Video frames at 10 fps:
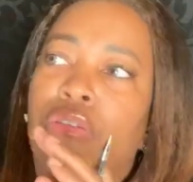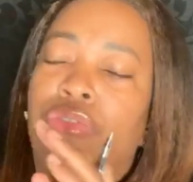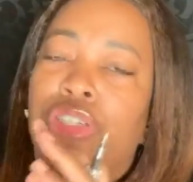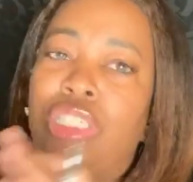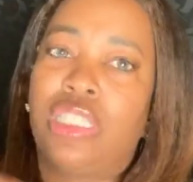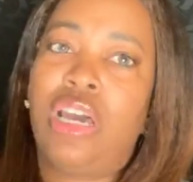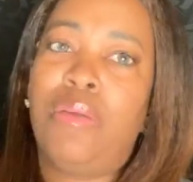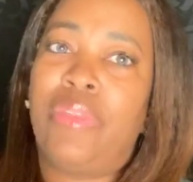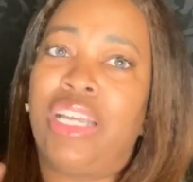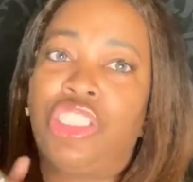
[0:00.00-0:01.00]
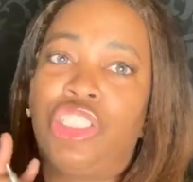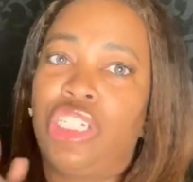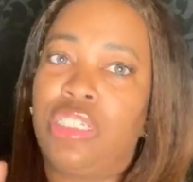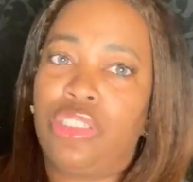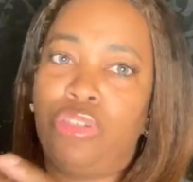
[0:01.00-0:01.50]
for some, that's
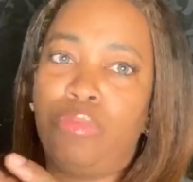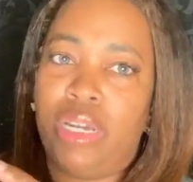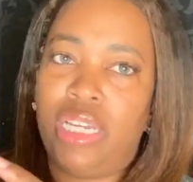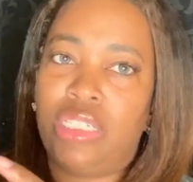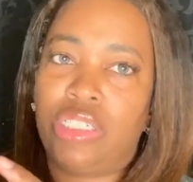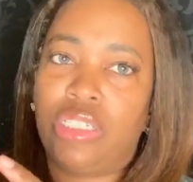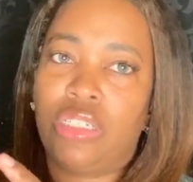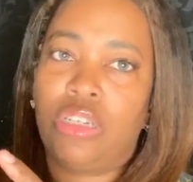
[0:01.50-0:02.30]
just too much.